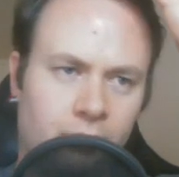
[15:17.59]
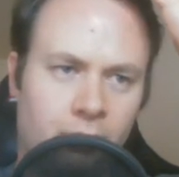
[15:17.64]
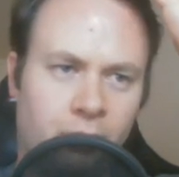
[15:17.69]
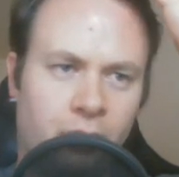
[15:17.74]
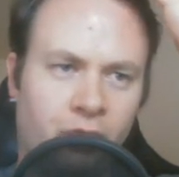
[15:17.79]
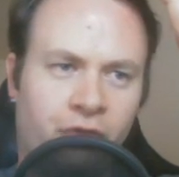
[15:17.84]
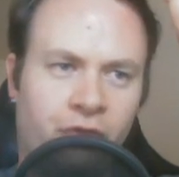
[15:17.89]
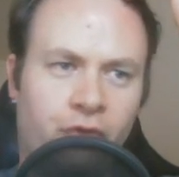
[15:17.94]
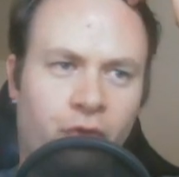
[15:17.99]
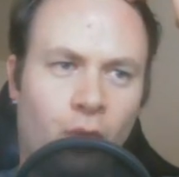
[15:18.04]

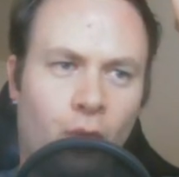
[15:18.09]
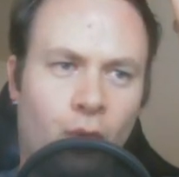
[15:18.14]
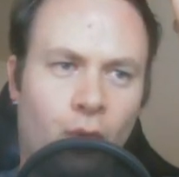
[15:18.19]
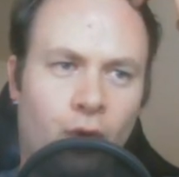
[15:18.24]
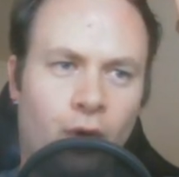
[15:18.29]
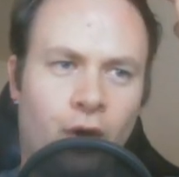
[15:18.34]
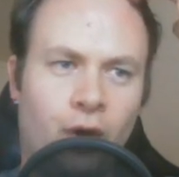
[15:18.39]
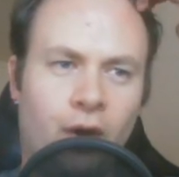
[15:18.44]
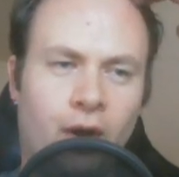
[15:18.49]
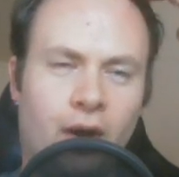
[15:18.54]

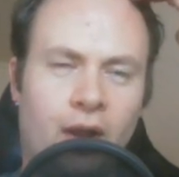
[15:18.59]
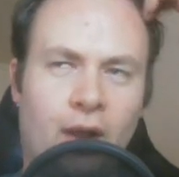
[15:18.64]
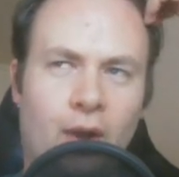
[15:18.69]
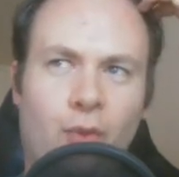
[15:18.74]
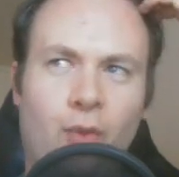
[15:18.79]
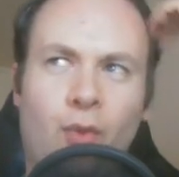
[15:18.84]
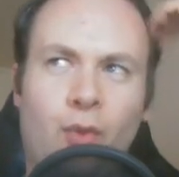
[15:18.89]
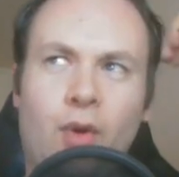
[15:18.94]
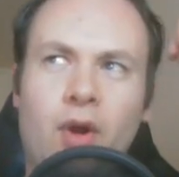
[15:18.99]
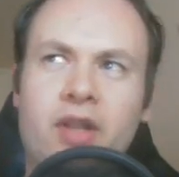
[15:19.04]
before. I
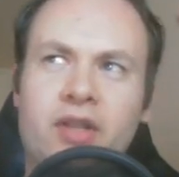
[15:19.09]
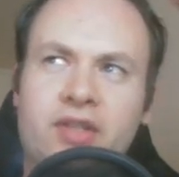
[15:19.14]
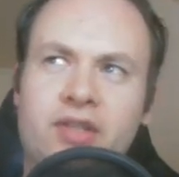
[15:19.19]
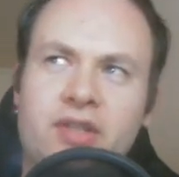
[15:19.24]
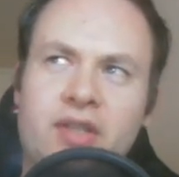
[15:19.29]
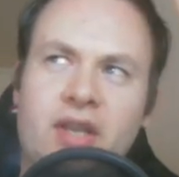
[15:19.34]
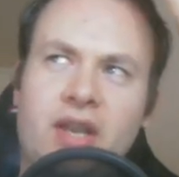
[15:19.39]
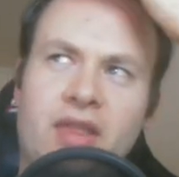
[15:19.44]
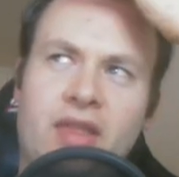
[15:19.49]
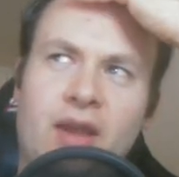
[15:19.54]
want to
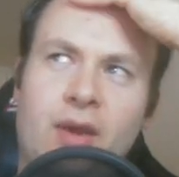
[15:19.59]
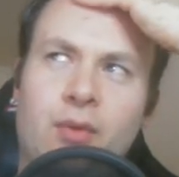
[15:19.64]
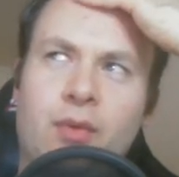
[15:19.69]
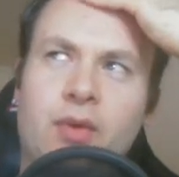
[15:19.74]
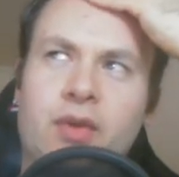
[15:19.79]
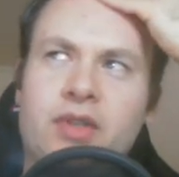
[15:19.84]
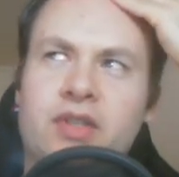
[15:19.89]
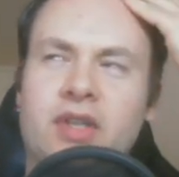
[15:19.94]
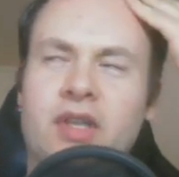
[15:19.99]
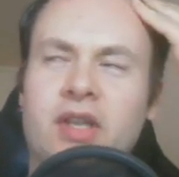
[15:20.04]
say that
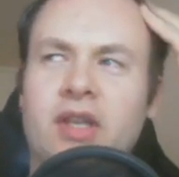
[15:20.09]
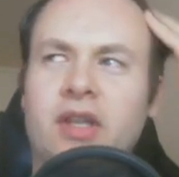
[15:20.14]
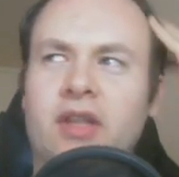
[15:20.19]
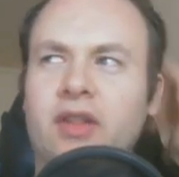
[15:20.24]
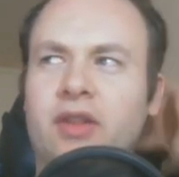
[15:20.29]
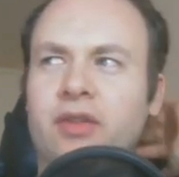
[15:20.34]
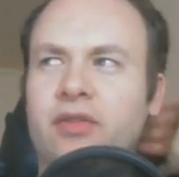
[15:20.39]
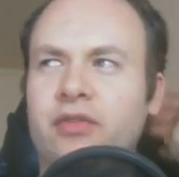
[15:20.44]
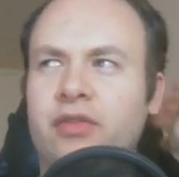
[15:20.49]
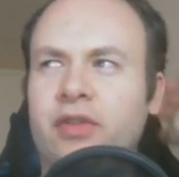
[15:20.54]
was
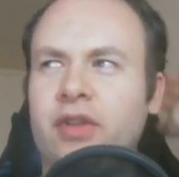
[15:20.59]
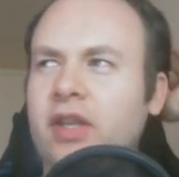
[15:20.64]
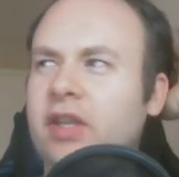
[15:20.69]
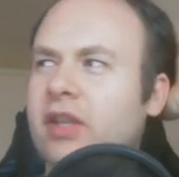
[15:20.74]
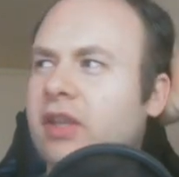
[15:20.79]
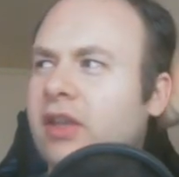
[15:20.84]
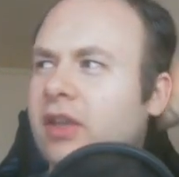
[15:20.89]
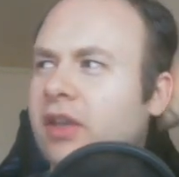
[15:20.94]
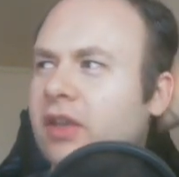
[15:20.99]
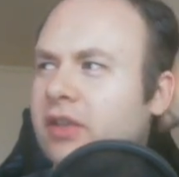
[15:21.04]
in
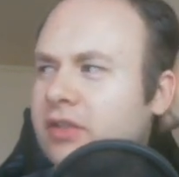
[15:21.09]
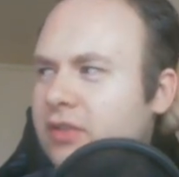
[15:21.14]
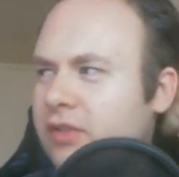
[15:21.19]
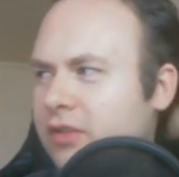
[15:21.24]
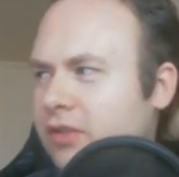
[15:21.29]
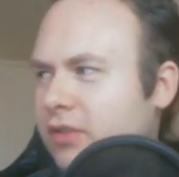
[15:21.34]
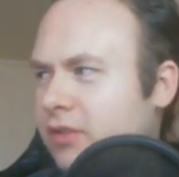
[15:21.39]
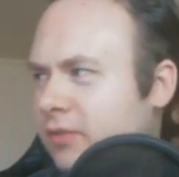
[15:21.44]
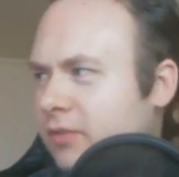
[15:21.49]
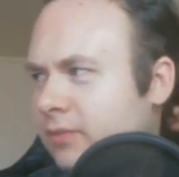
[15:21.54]
Leviticus,